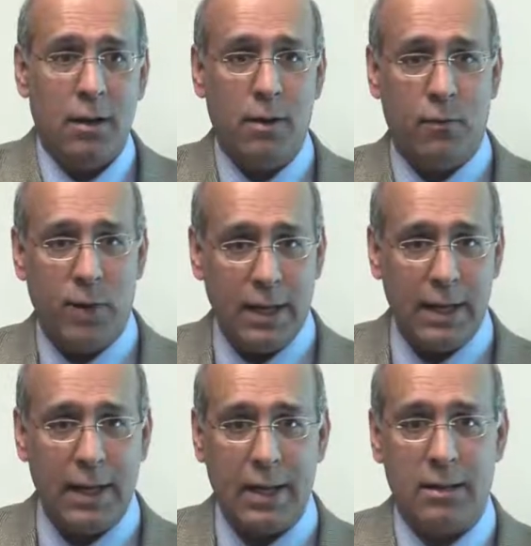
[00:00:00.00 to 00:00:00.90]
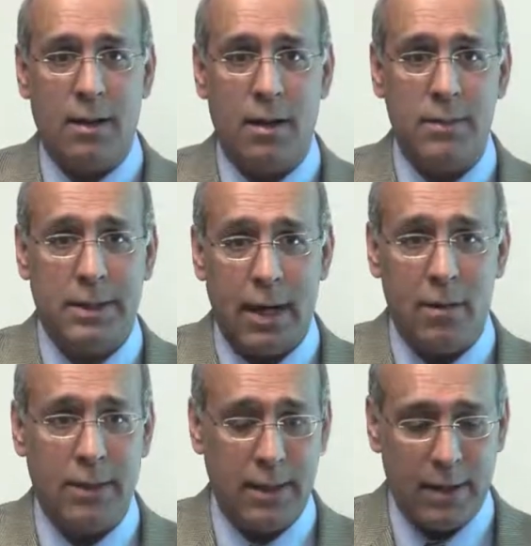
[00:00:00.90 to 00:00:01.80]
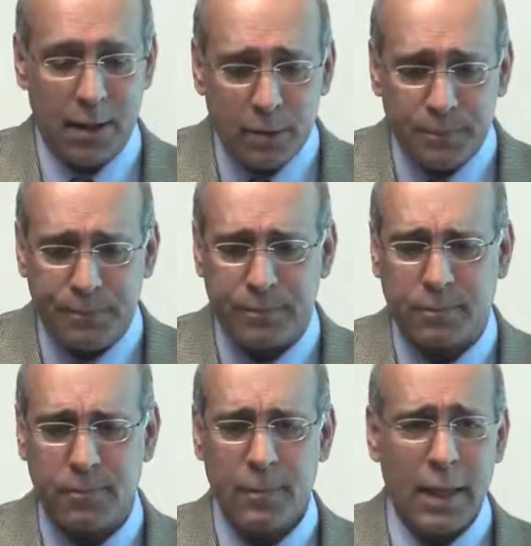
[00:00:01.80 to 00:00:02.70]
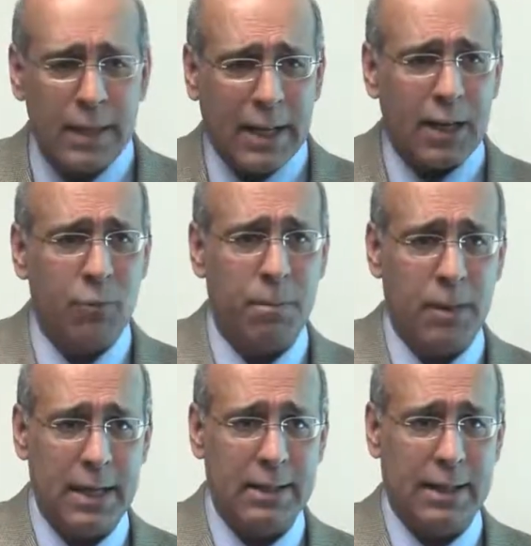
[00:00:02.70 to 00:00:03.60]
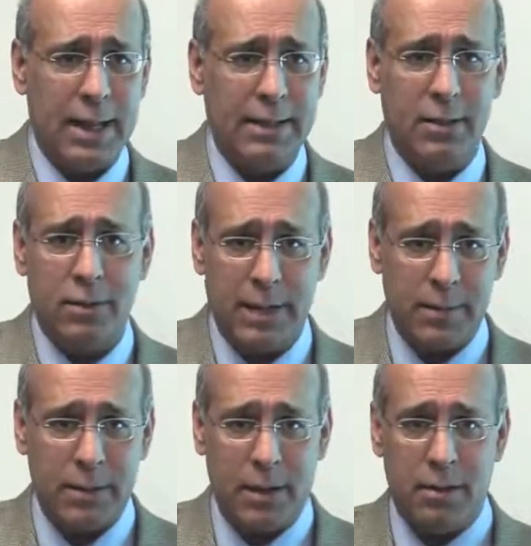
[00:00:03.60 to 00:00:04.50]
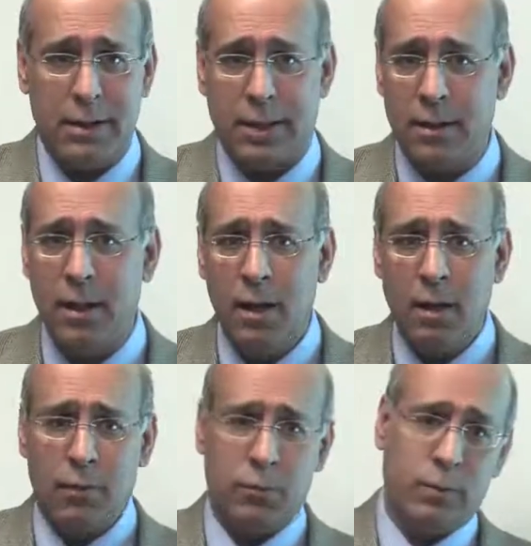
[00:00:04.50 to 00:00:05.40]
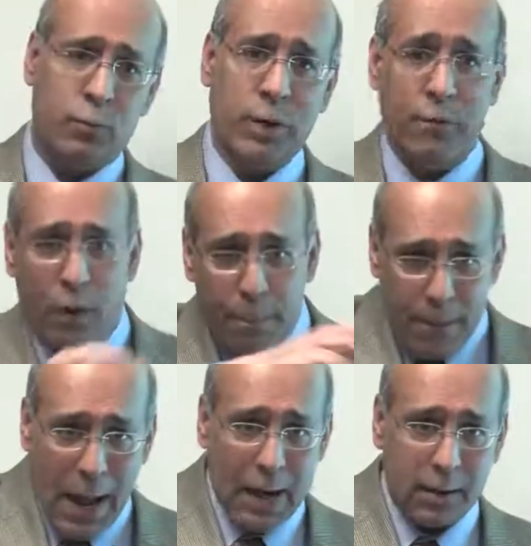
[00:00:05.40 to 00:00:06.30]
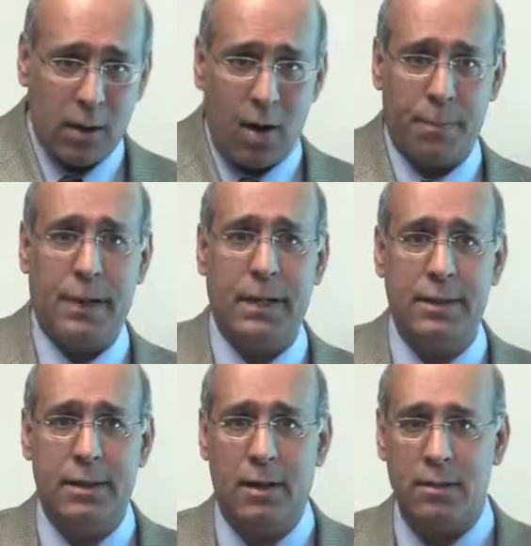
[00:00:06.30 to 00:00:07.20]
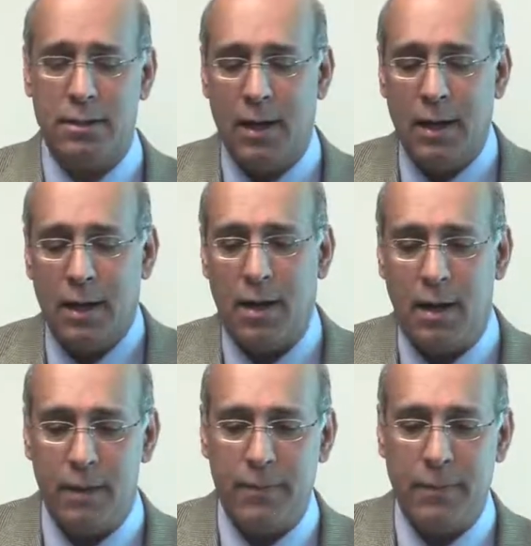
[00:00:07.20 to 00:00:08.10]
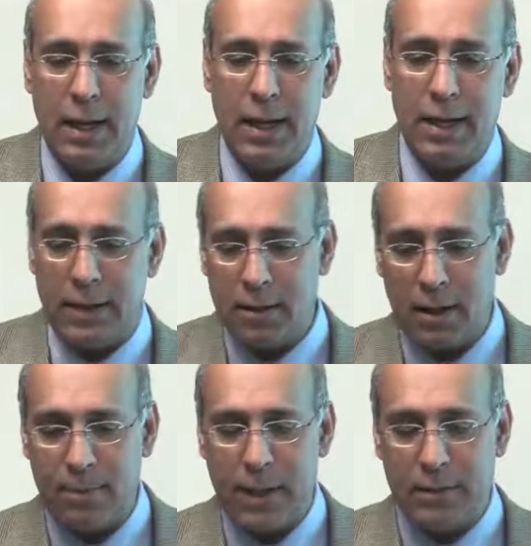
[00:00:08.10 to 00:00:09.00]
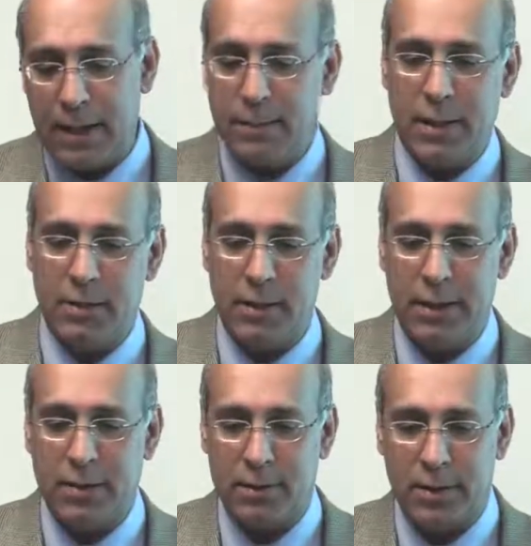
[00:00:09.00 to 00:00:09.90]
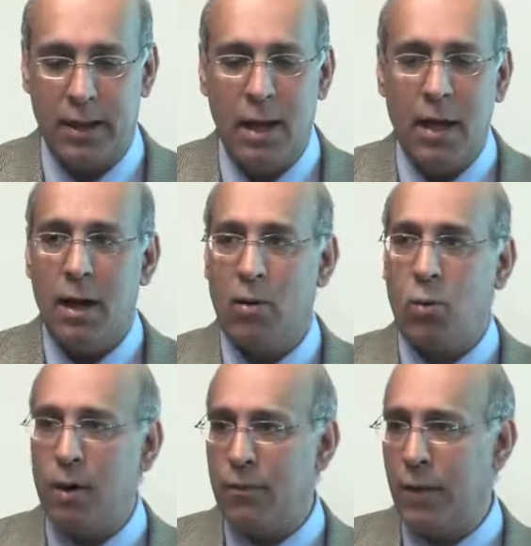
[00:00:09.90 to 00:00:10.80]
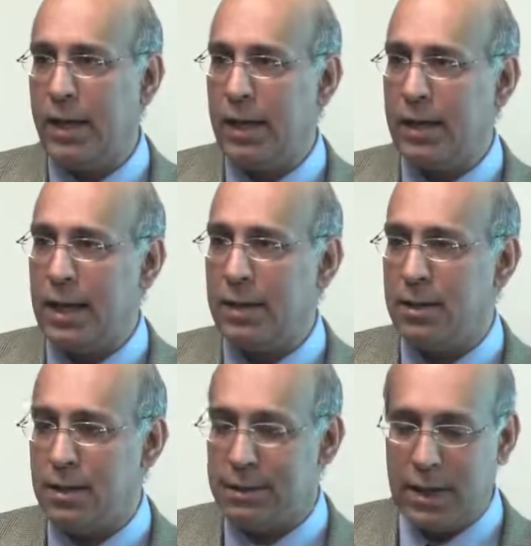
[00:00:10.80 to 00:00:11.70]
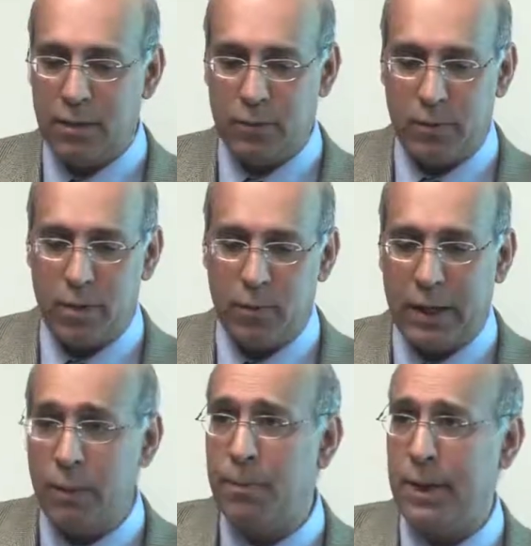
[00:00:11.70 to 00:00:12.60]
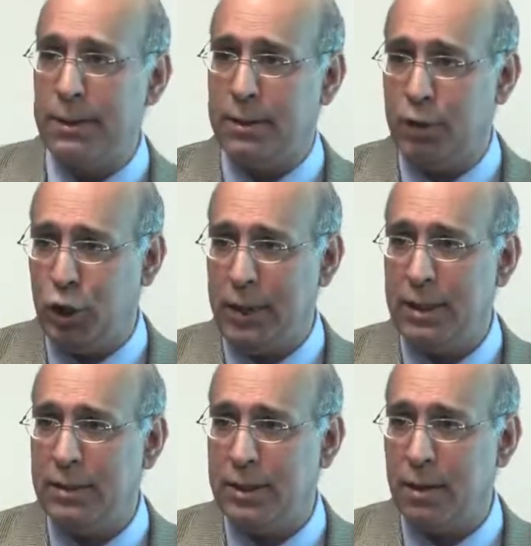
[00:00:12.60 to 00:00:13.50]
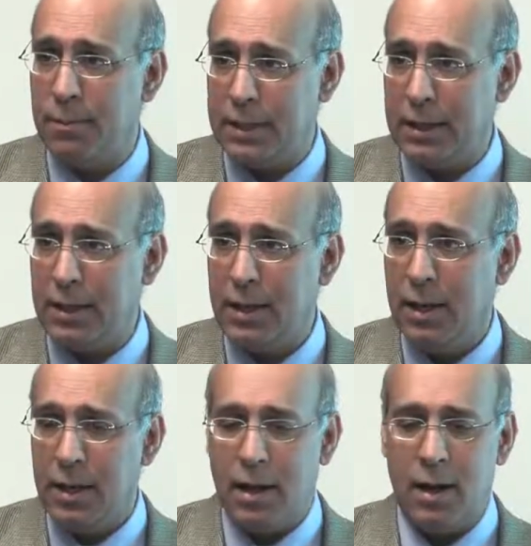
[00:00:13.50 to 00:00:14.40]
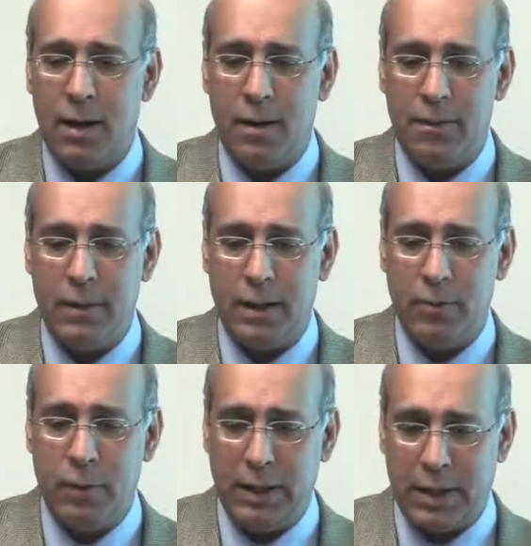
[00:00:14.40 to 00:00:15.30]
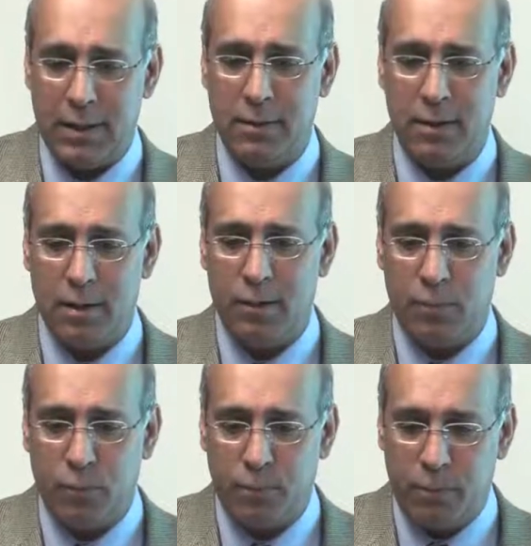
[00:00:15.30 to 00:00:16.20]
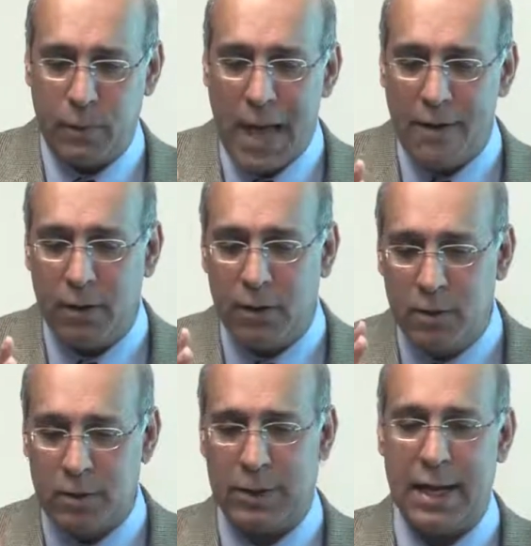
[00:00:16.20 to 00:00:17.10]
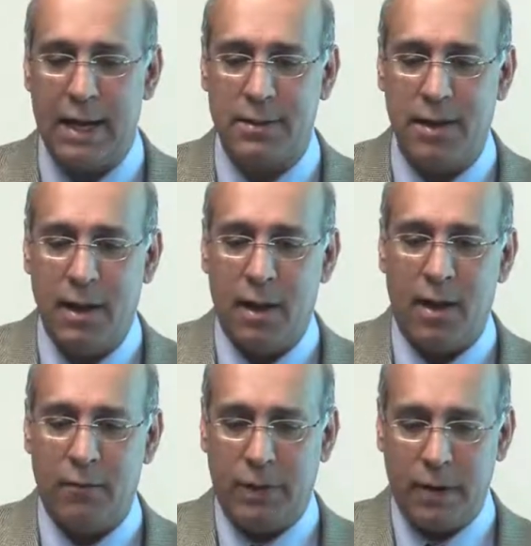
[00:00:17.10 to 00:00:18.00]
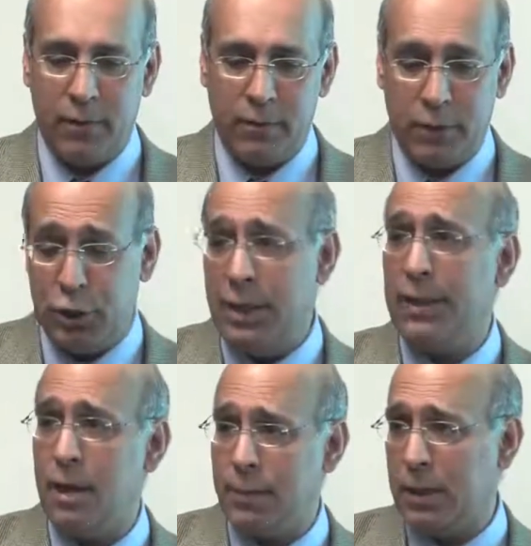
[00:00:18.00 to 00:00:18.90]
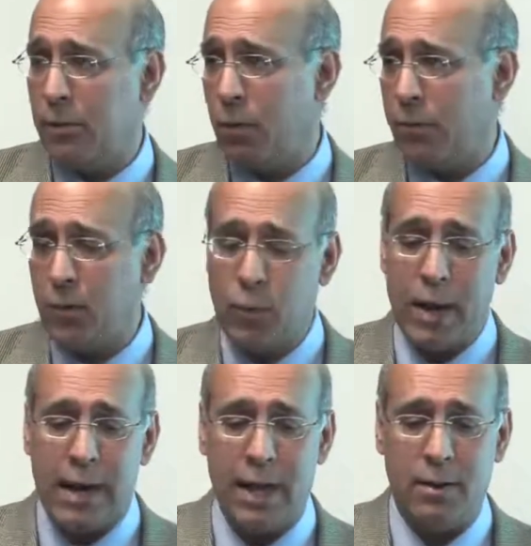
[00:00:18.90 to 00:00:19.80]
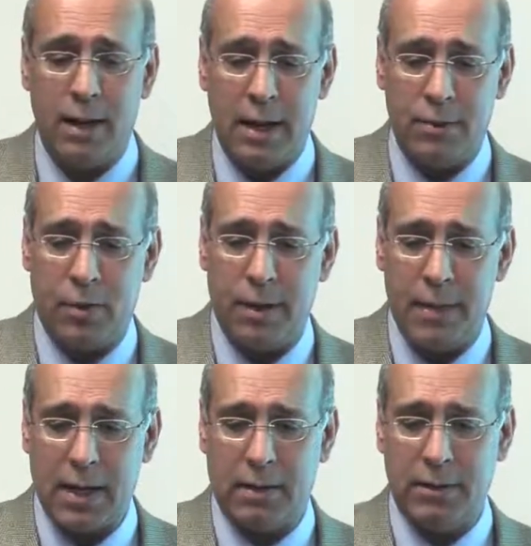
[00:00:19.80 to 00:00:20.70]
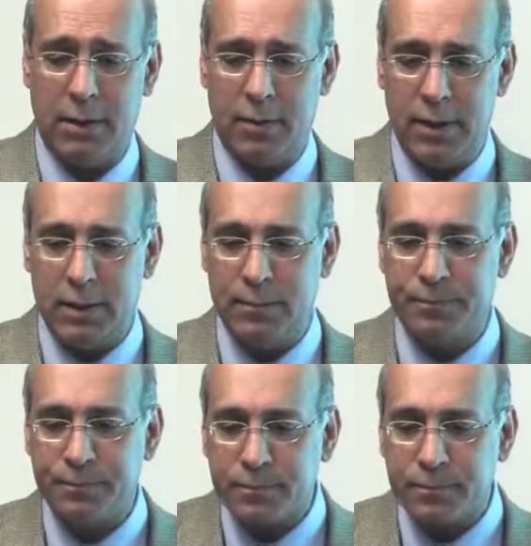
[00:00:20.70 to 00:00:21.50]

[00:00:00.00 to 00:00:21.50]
You know, if we can get um, cells in there that can replace that, either stem cells that can revert back to RPE cells. Um, and I can talk about stem cells really interesting. Uh, or if we can get uh, cells, or we can replace the genes that are missing, um, we can have a good chance of, of, the gene therapy could work for wet and, and dry macular regeneration.